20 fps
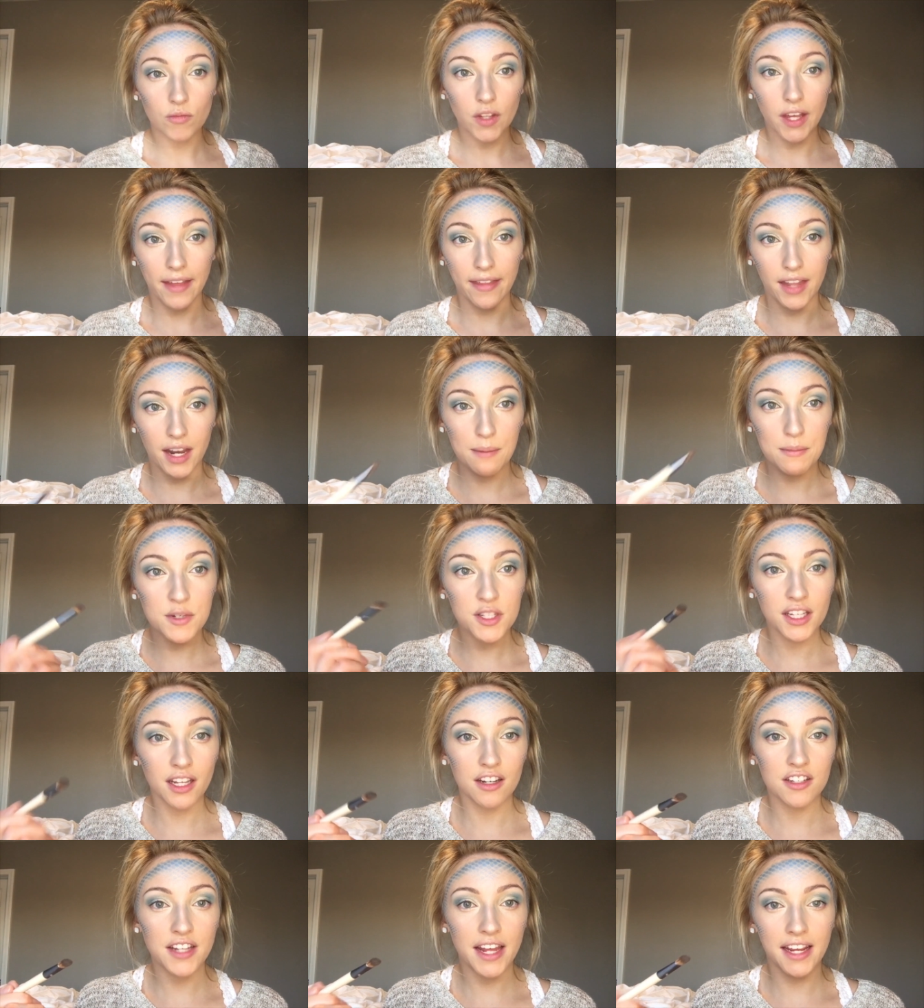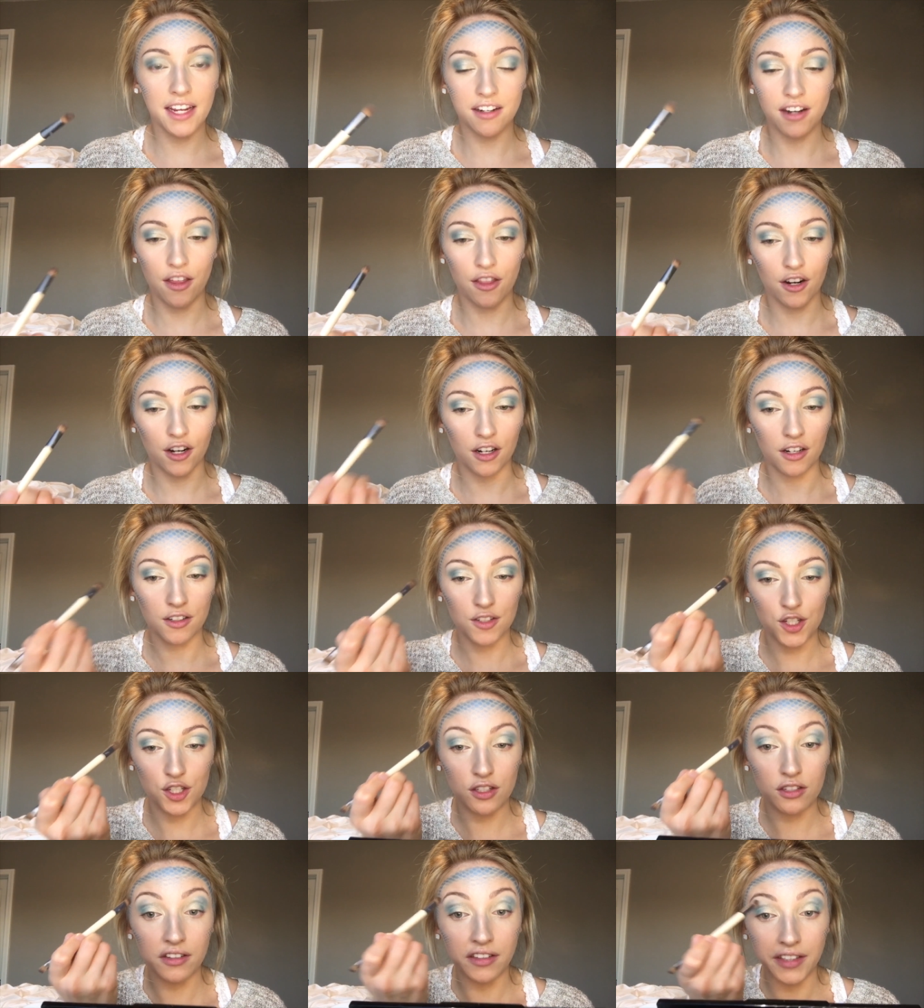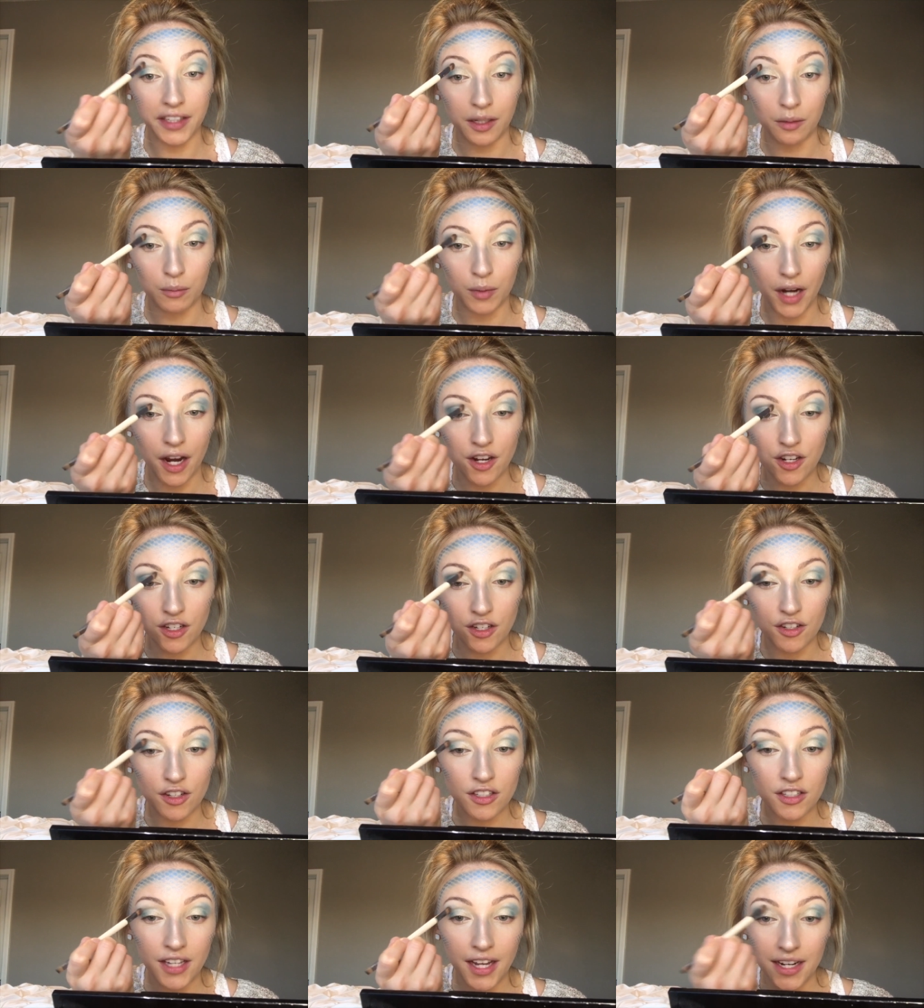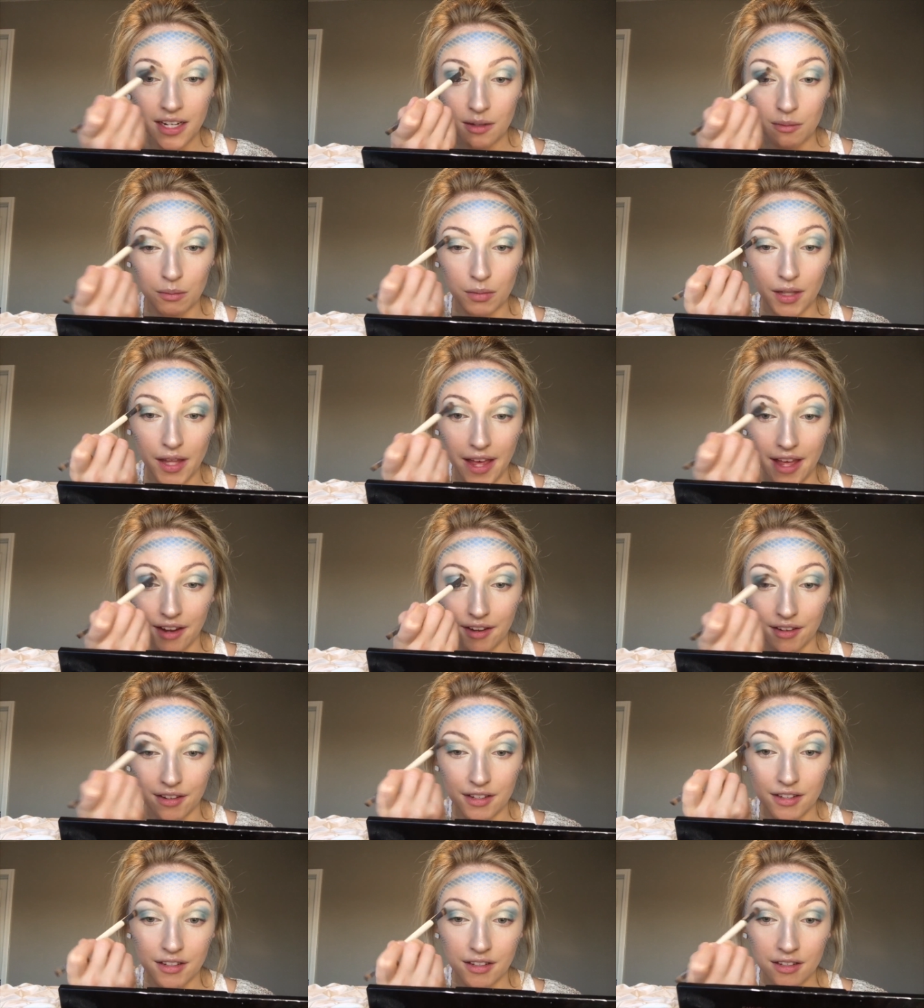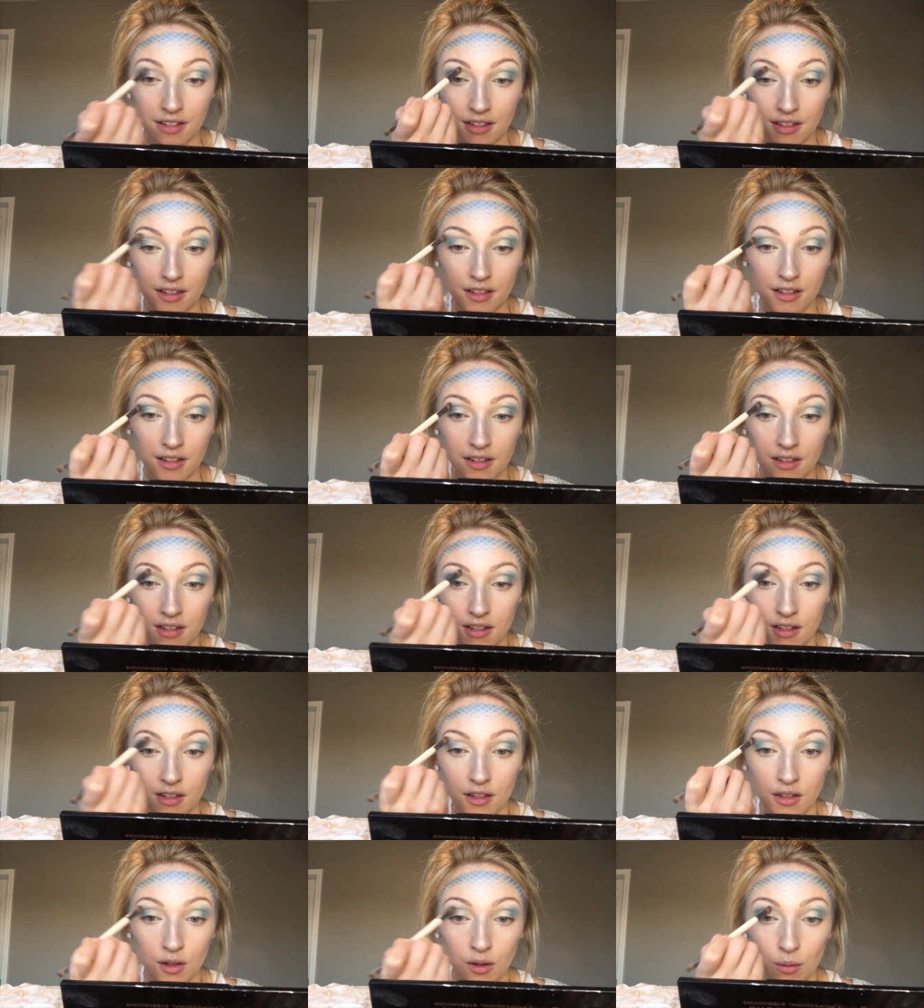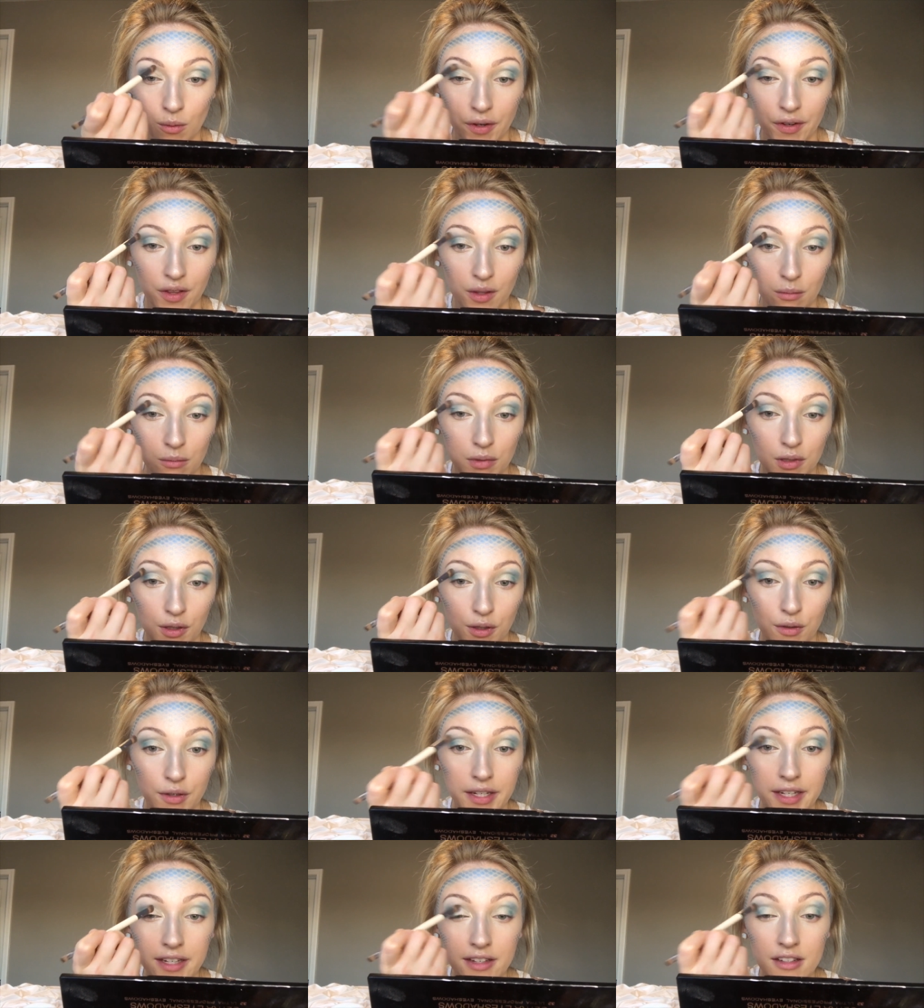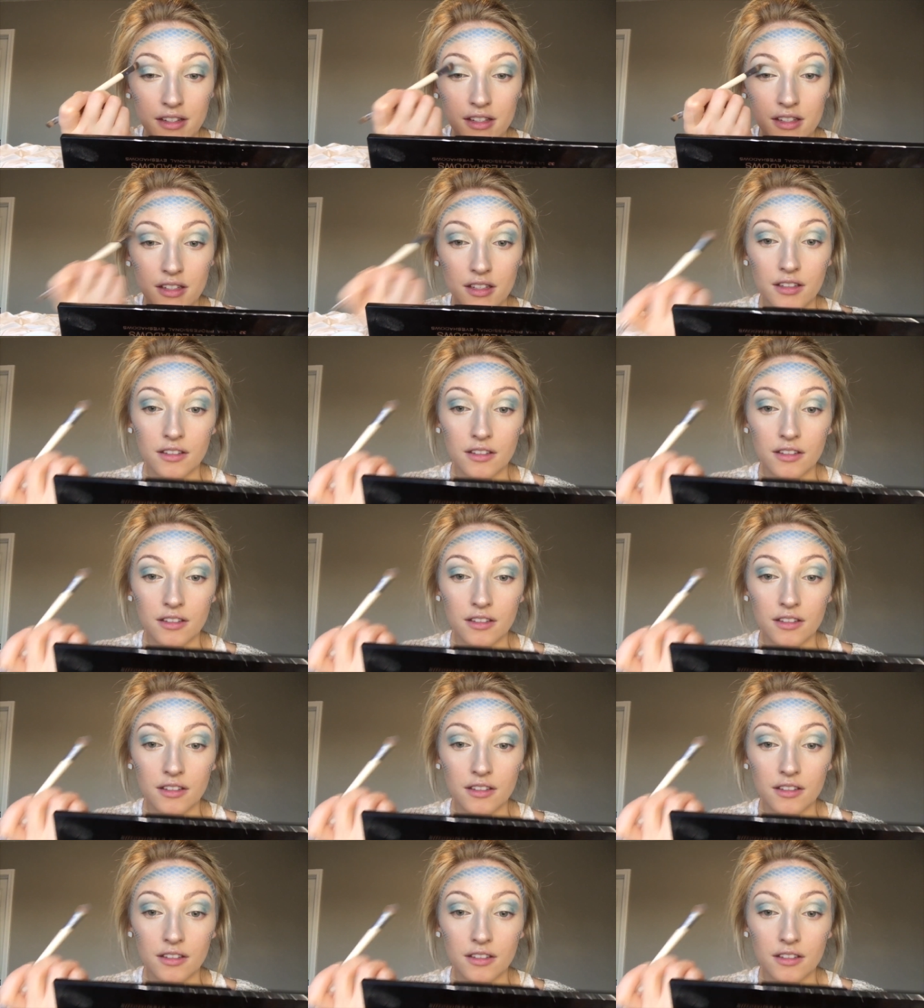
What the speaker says: Okay, then I'm just going to take another just clean brush and just kind of blend where the blue is